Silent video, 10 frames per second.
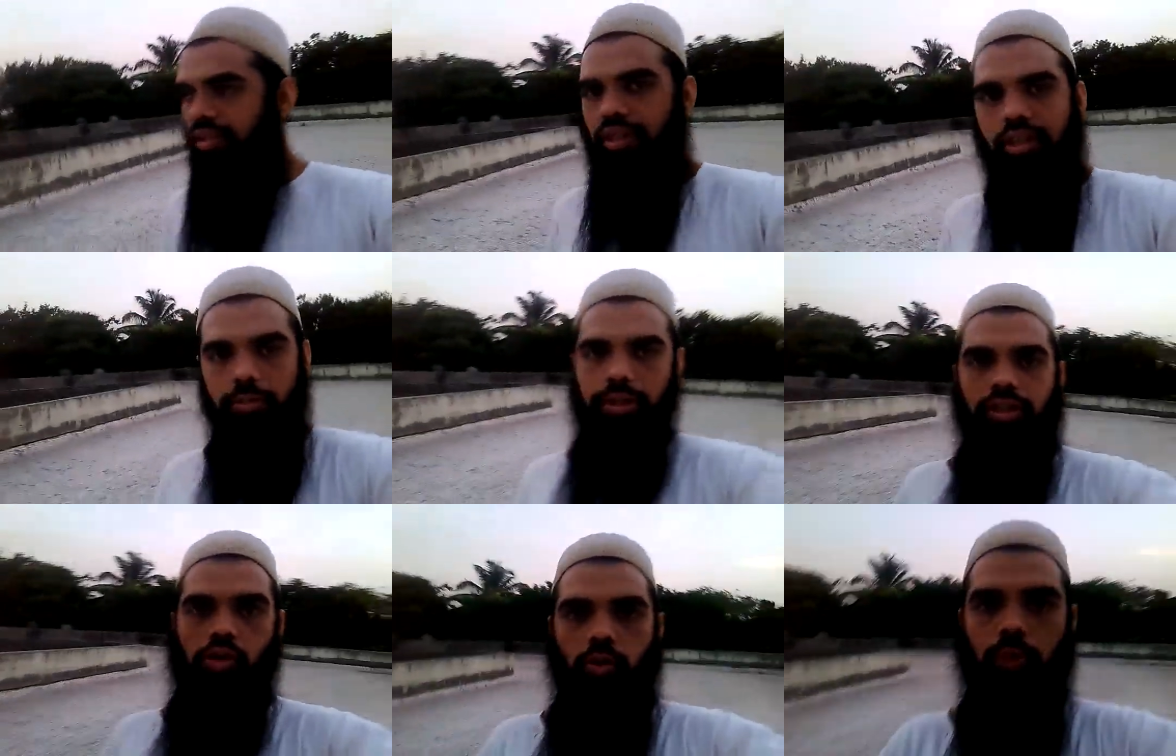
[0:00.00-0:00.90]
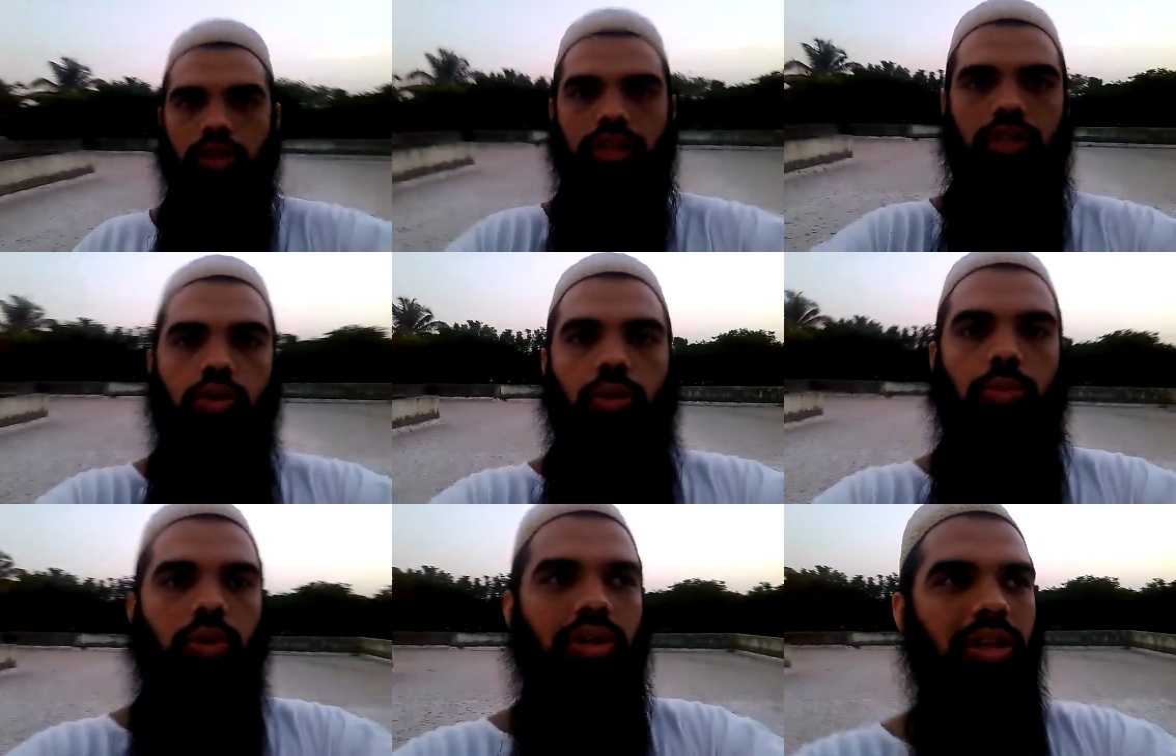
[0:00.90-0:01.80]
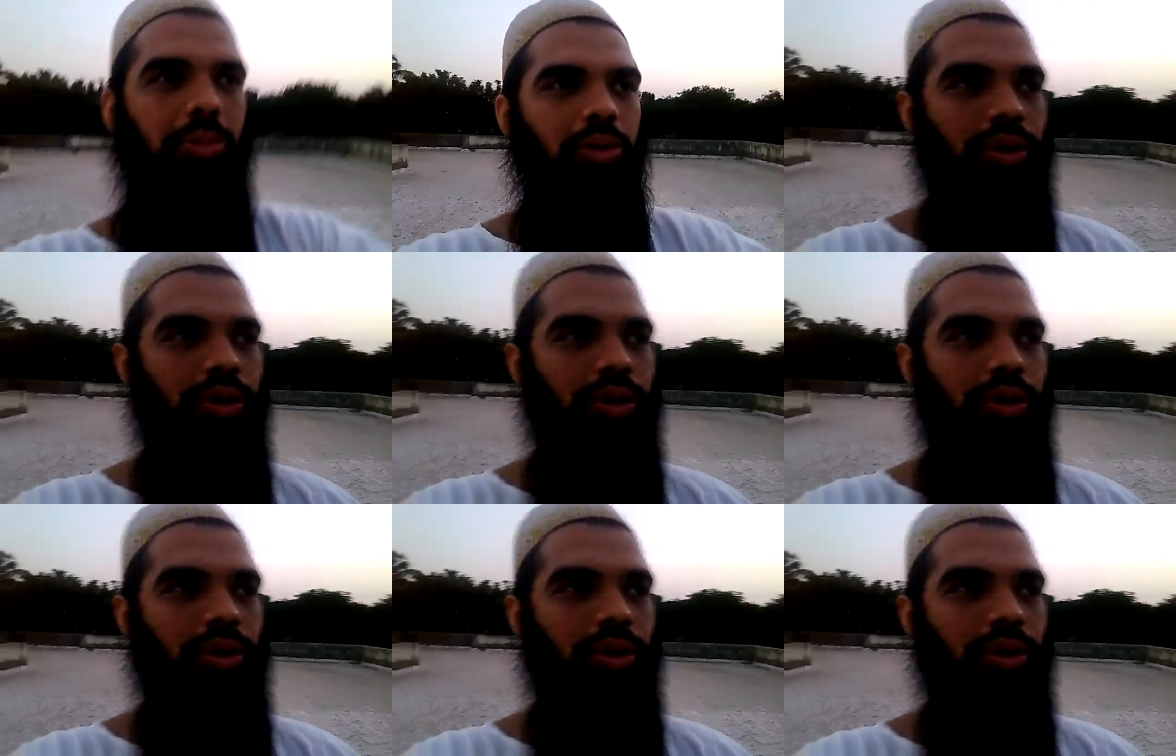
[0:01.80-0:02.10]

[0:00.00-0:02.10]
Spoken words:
It will be a slow process to upload them.